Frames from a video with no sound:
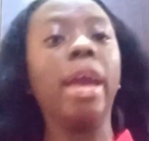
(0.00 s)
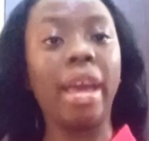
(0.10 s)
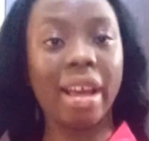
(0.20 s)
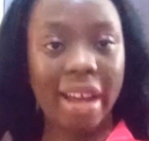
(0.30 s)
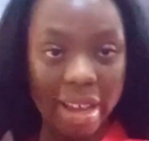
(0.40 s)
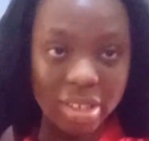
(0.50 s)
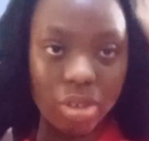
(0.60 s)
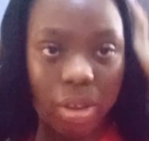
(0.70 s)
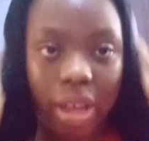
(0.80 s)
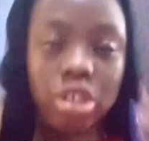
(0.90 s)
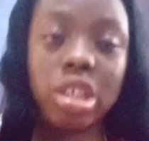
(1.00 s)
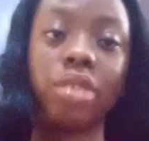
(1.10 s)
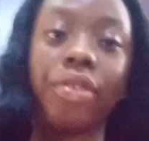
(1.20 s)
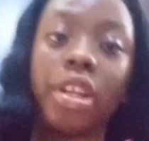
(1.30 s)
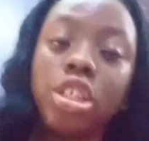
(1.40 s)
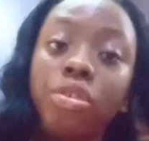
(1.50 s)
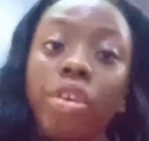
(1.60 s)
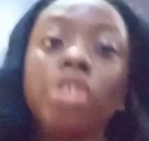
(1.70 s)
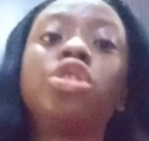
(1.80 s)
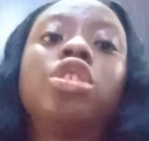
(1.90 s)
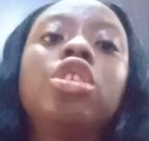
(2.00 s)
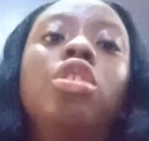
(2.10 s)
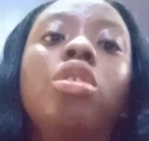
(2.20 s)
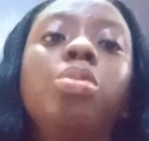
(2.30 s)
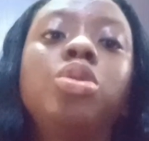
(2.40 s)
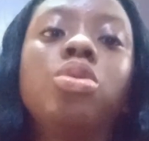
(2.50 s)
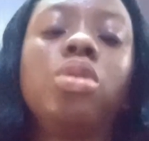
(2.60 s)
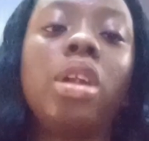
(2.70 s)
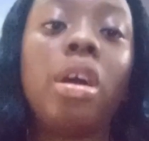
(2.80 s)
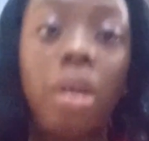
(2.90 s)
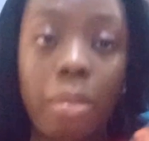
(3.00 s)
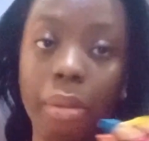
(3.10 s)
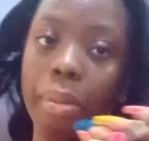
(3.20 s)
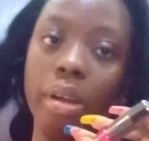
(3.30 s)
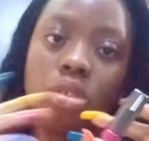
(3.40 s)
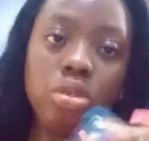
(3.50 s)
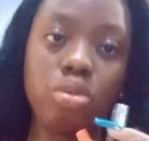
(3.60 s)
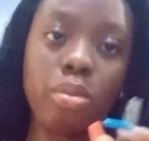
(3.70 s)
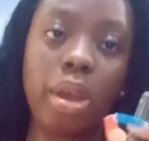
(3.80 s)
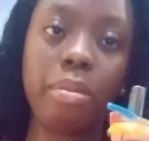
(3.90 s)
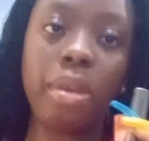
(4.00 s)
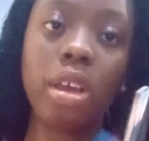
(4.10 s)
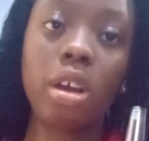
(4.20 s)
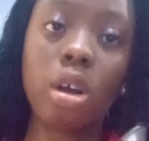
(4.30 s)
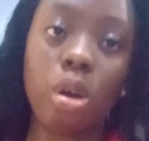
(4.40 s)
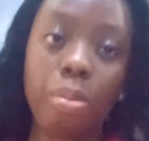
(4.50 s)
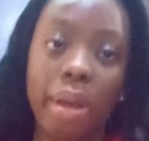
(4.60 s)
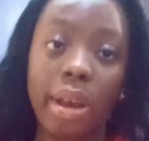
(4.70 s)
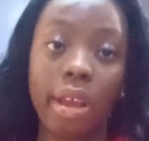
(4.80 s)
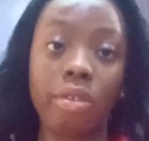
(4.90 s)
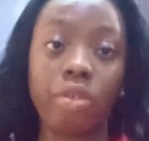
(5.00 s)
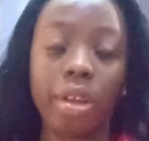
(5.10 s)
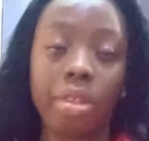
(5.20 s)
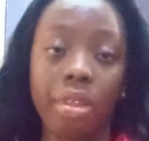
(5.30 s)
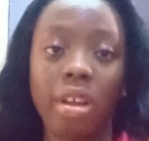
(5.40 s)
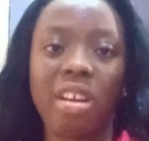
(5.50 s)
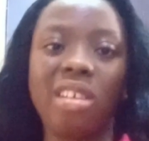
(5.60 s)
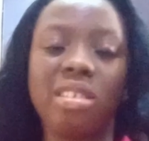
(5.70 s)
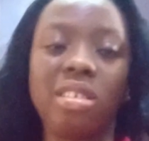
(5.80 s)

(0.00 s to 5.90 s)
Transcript: Hey guys, so I just finished freshening up, so now I'm about to do my makeup and everything.